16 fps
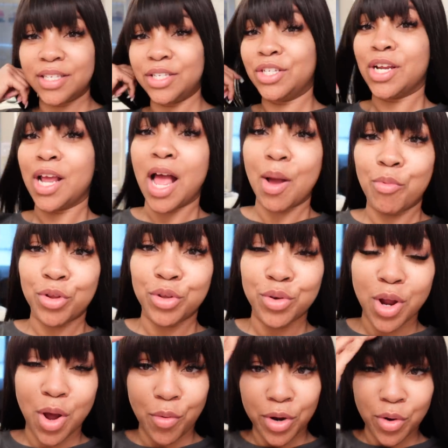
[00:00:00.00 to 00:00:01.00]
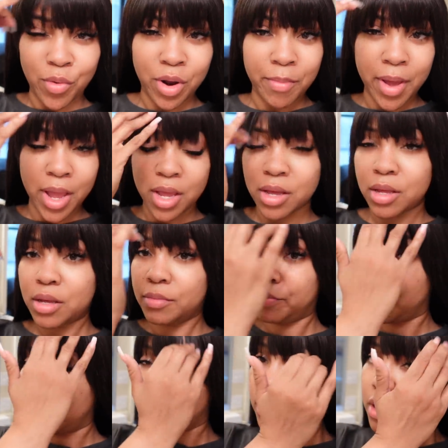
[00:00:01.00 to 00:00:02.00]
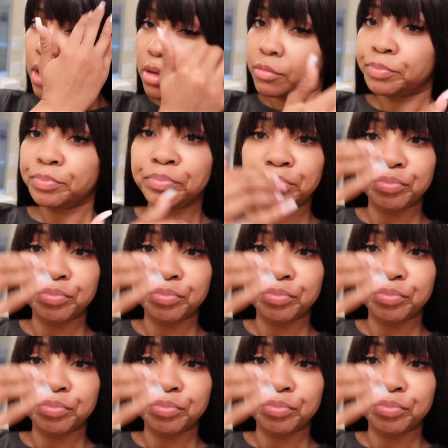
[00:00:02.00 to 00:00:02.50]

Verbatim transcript: its job when you don't want to wear makeup. So,